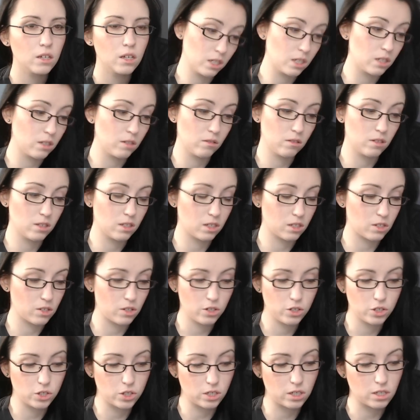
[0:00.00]
the the
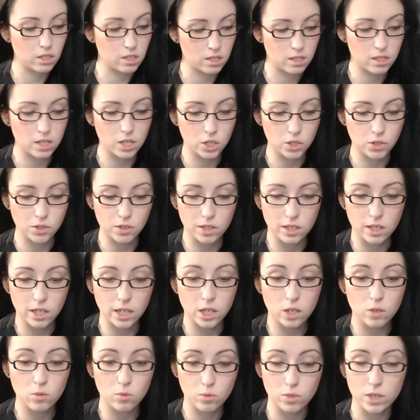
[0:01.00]
surgeon is essentially
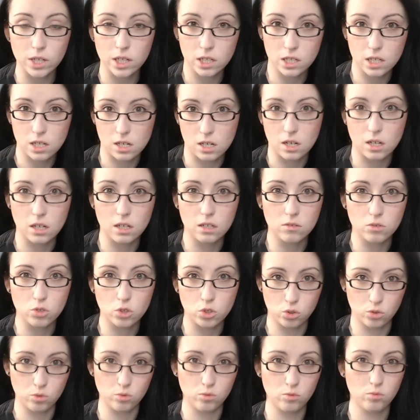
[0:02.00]
like we're gonna
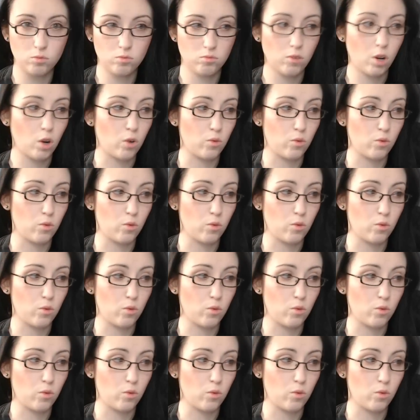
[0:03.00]
do